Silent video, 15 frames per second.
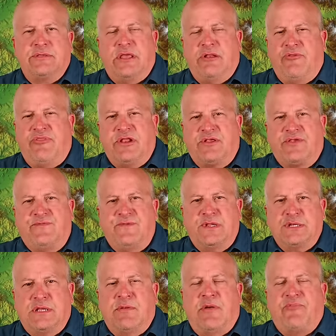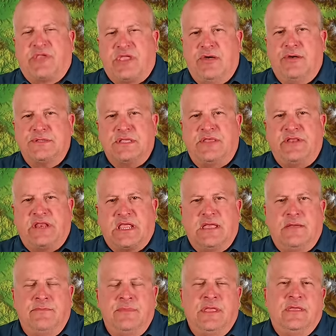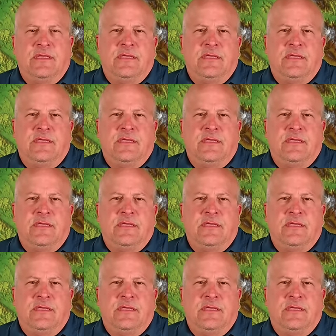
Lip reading: So I don't think those fish come up the coast. I think they come